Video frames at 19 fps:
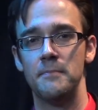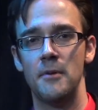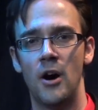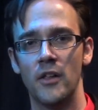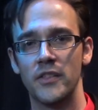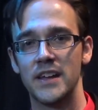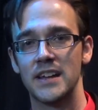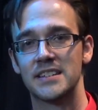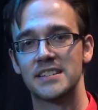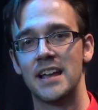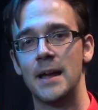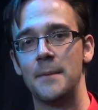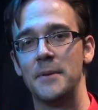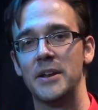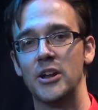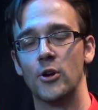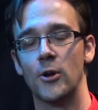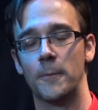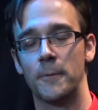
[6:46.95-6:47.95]
all the
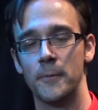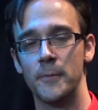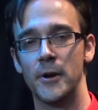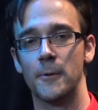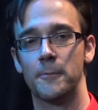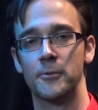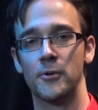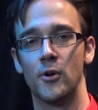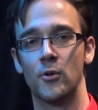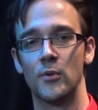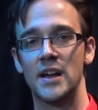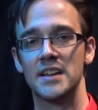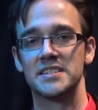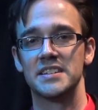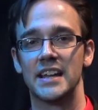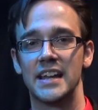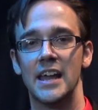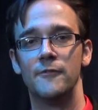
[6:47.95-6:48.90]
excitement here at Premier Pro Wrestling.